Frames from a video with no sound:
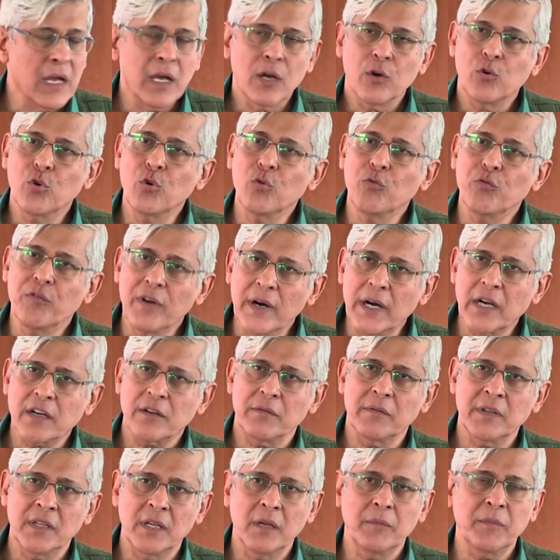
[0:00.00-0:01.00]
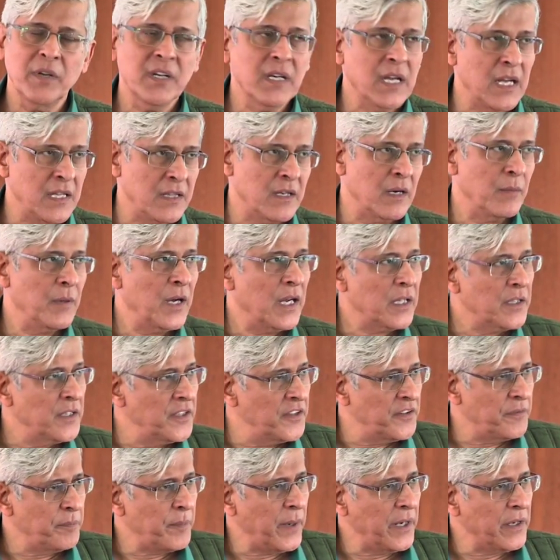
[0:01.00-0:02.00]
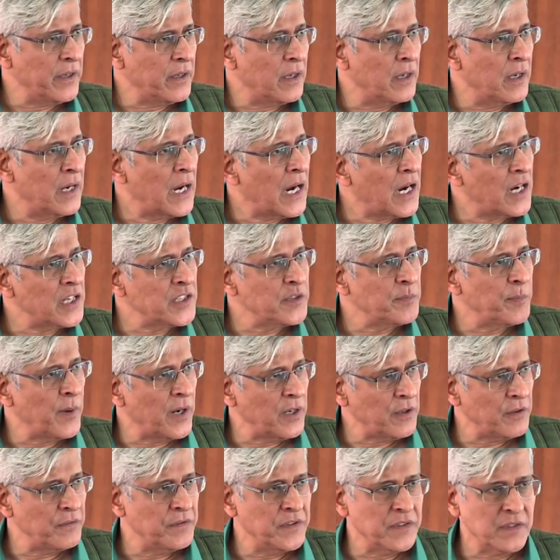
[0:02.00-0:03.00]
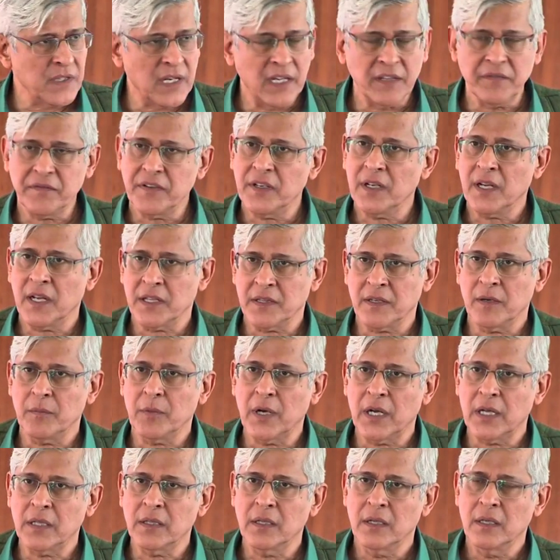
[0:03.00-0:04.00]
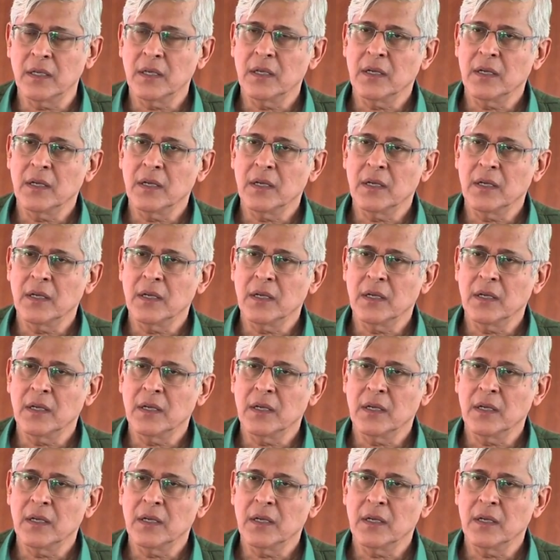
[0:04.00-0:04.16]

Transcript: who worked with him in Hyderabad, he spent large part of his life in Hyderabad